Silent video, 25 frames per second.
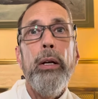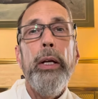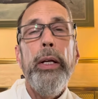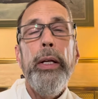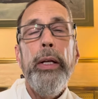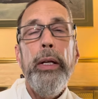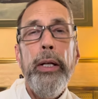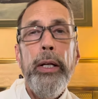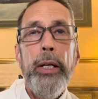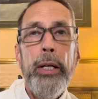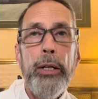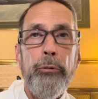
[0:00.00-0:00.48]

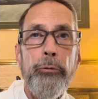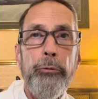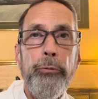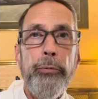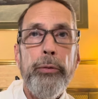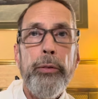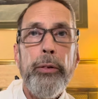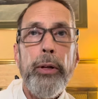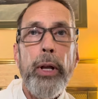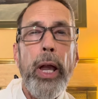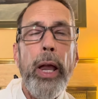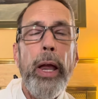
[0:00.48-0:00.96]

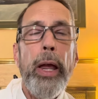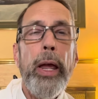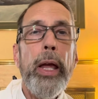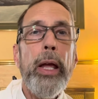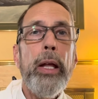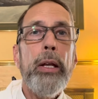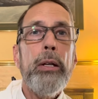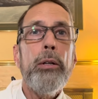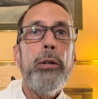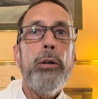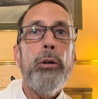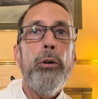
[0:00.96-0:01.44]
If
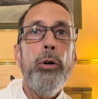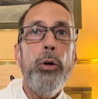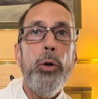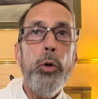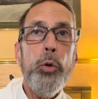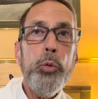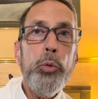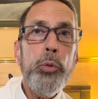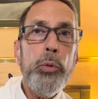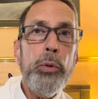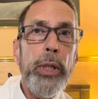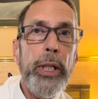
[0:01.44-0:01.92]
and
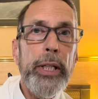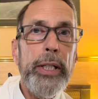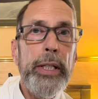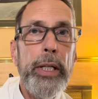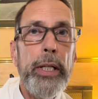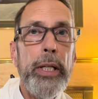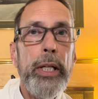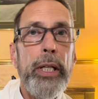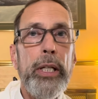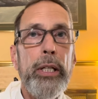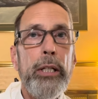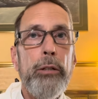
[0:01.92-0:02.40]

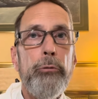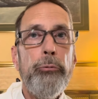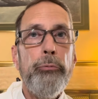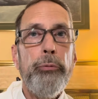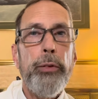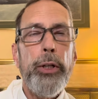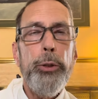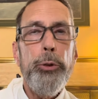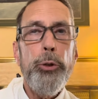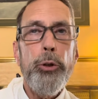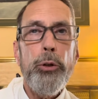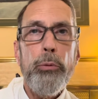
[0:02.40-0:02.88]
only if
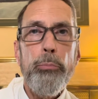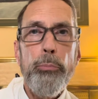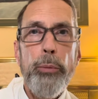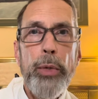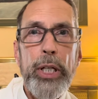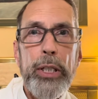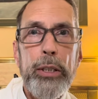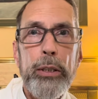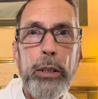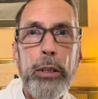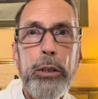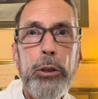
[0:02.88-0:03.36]
your
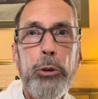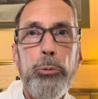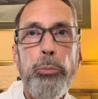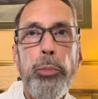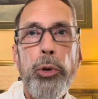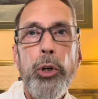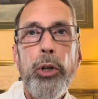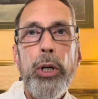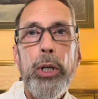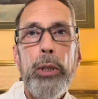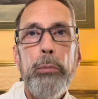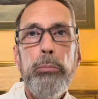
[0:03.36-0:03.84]
medical
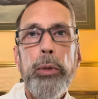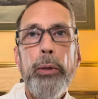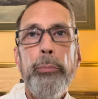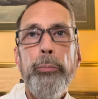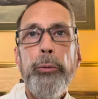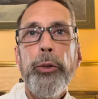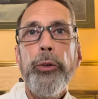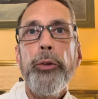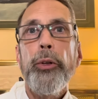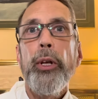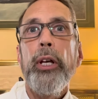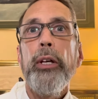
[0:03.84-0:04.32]

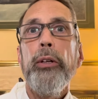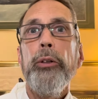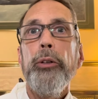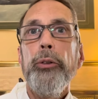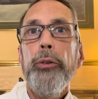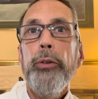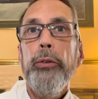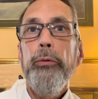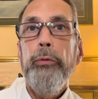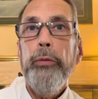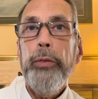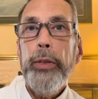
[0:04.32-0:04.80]
problems
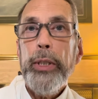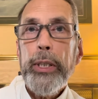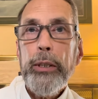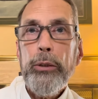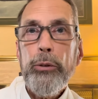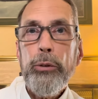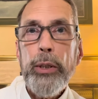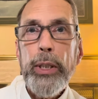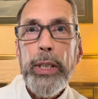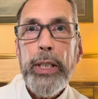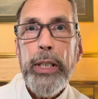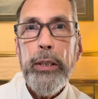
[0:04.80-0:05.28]

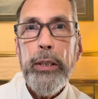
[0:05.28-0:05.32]
severely